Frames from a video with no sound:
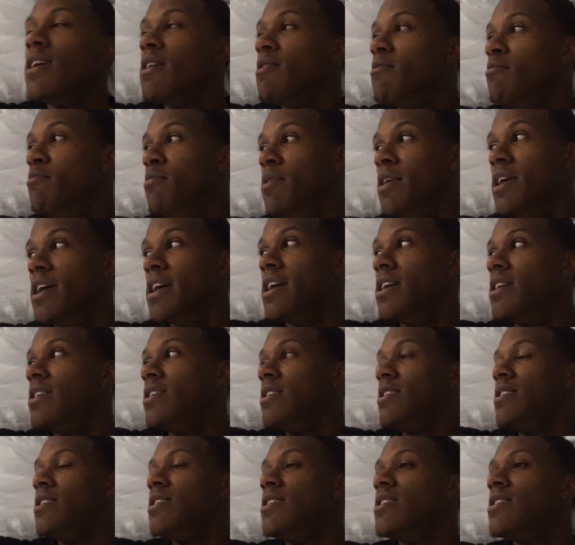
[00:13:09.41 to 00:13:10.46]
but
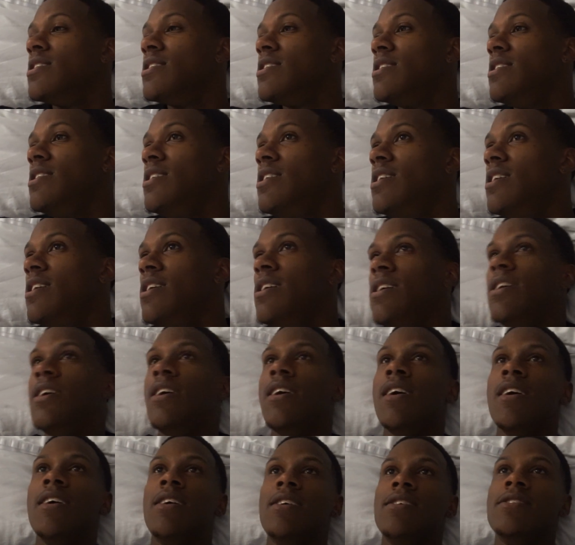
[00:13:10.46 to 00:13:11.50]

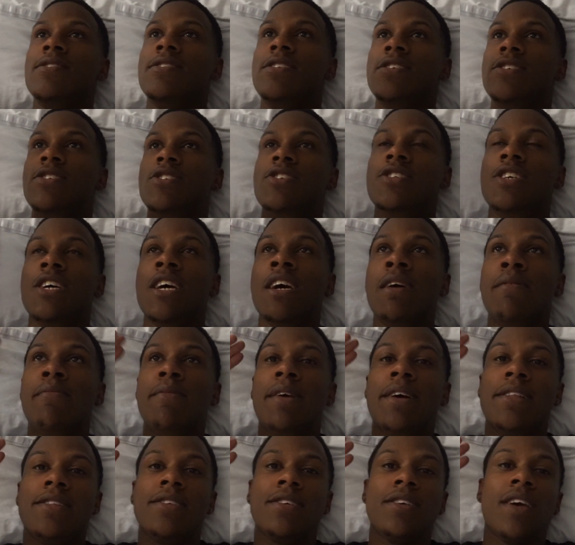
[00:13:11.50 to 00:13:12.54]
the gym
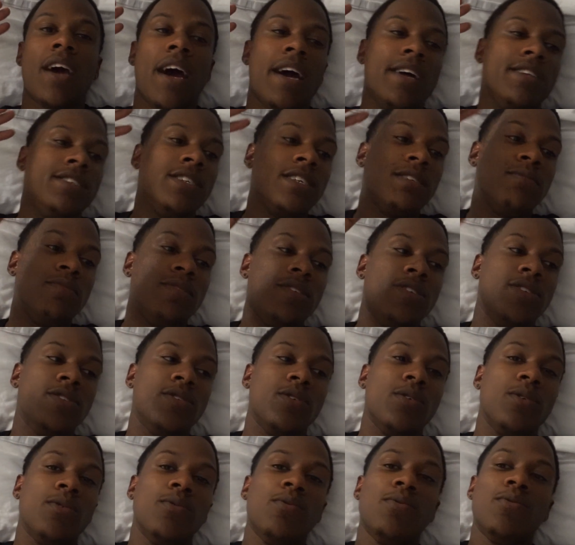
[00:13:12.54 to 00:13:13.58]
that the guy took me
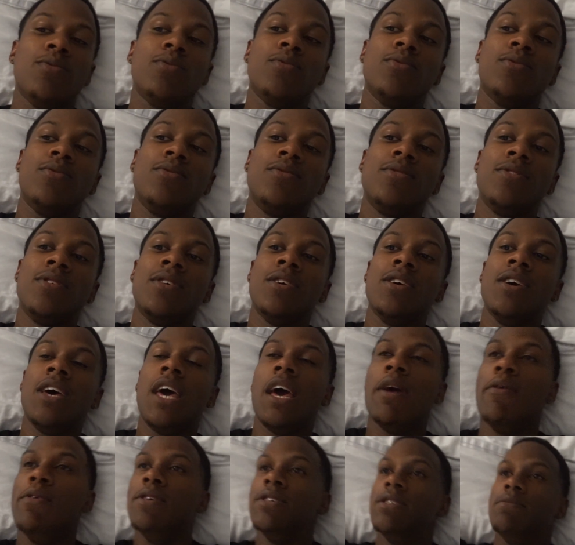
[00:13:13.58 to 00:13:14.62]
to,
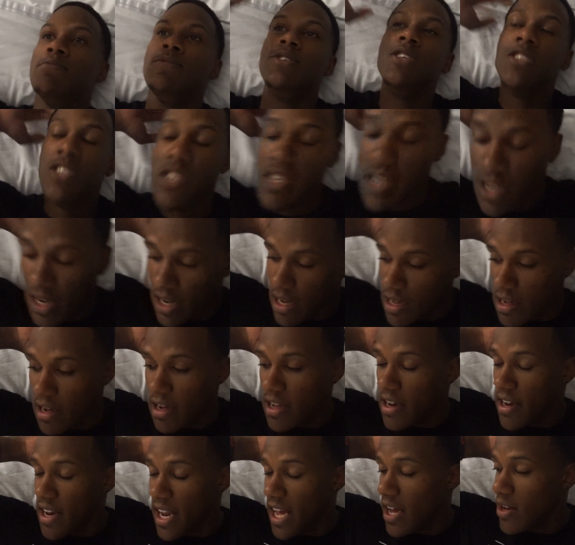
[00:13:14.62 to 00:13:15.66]
it was
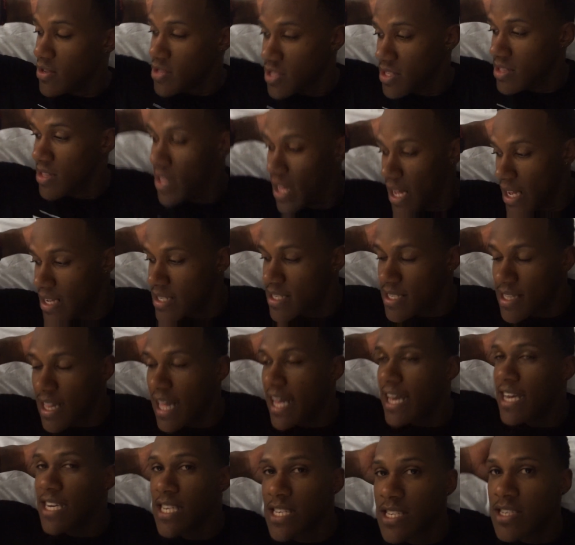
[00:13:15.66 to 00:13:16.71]
a nail salon
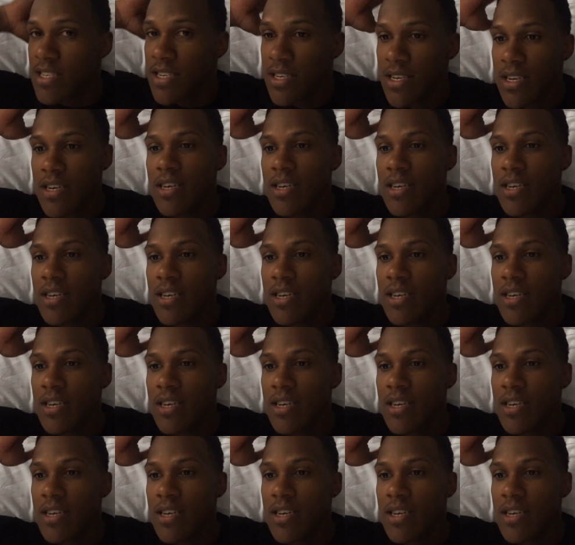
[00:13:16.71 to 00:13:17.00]
slash